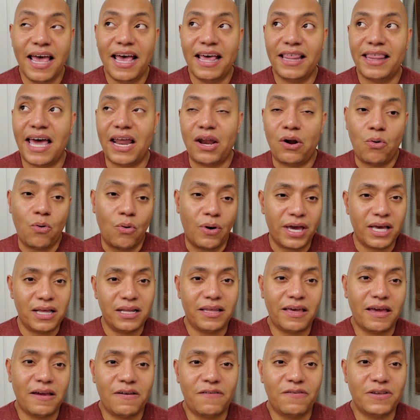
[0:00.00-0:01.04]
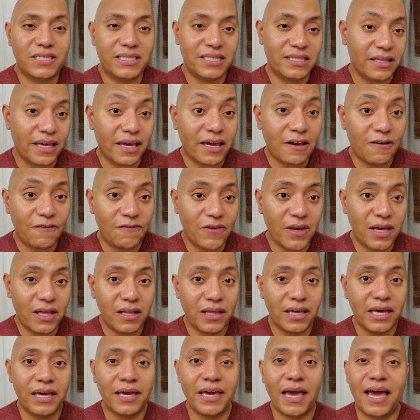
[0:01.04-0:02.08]
that oily, slick
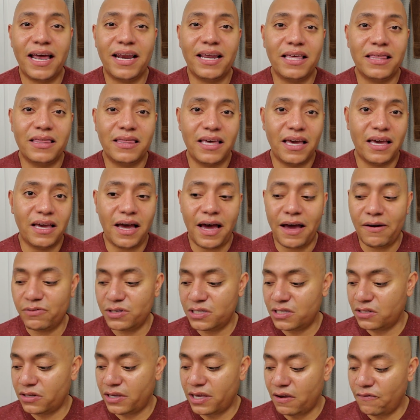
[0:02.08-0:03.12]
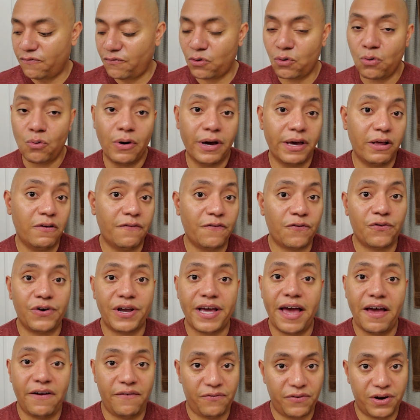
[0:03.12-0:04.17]
feeling, anything. I was looking for oil-free
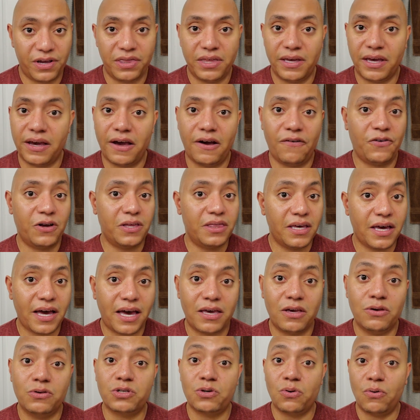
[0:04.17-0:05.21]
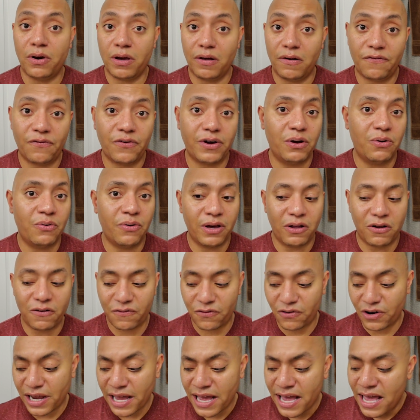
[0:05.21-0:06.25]
everything. Everything I used, oil-free,
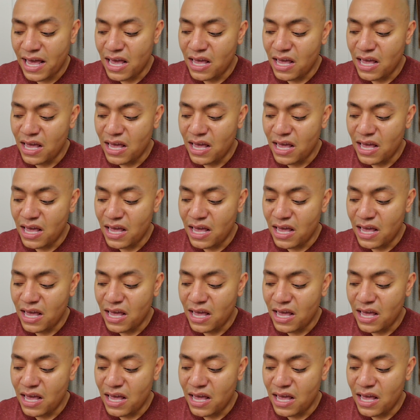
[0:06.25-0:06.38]
oil-free.